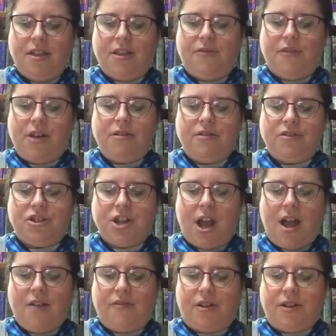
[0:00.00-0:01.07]
Lavelle
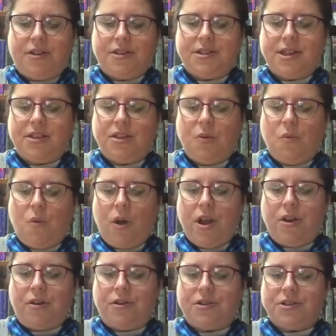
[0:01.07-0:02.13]
Java set the
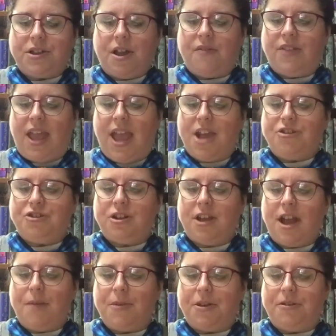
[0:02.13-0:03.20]
wires of the
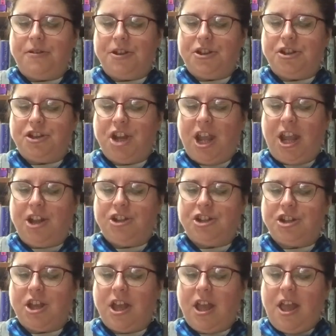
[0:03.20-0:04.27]
astronomical
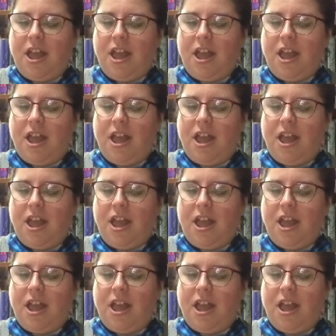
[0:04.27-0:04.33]
exchange